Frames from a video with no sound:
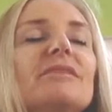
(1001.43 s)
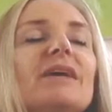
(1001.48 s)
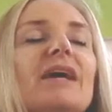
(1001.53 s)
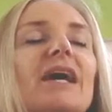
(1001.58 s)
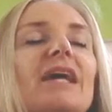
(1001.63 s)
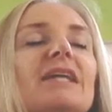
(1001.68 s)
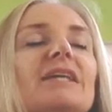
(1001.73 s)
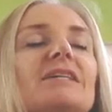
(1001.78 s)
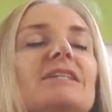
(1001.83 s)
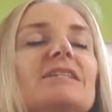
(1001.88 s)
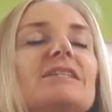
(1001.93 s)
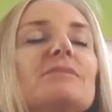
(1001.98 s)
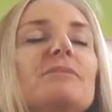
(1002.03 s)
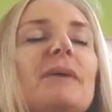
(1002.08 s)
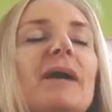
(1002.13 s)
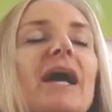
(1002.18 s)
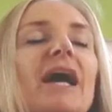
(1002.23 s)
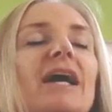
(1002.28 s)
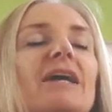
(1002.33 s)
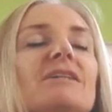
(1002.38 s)
And
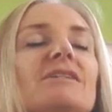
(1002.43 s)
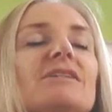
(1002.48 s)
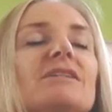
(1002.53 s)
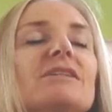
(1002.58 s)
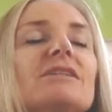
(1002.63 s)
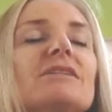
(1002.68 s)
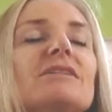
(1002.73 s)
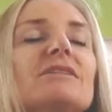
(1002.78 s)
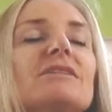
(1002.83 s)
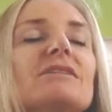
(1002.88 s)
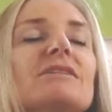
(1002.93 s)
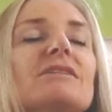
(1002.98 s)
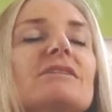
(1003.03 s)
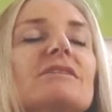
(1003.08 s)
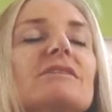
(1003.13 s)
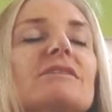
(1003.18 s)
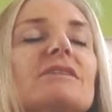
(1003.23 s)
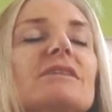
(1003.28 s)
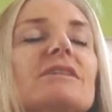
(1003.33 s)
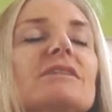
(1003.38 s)
expand this
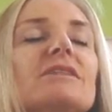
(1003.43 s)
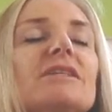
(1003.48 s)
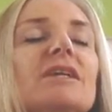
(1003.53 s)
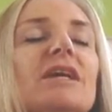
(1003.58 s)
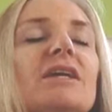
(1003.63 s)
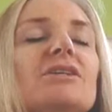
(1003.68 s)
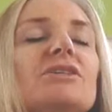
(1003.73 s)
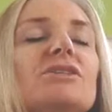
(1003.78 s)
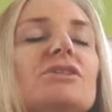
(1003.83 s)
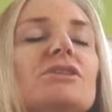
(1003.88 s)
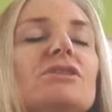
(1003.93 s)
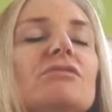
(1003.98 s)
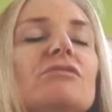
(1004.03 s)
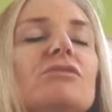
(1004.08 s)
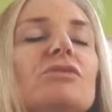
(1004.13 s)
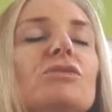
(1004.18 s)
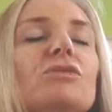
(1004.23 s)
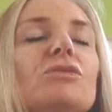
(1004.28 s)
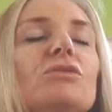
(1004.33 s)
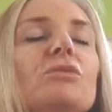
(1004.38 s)
intention of
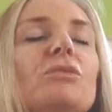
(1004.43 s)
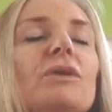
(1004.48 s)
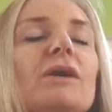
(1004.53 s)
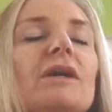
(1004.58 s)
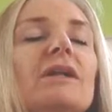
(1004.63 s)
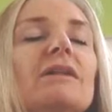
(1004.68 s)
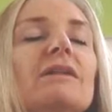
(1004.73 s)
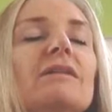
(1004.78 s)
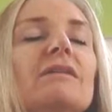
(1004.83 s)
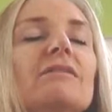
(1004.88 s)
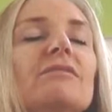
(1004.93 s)
goodwill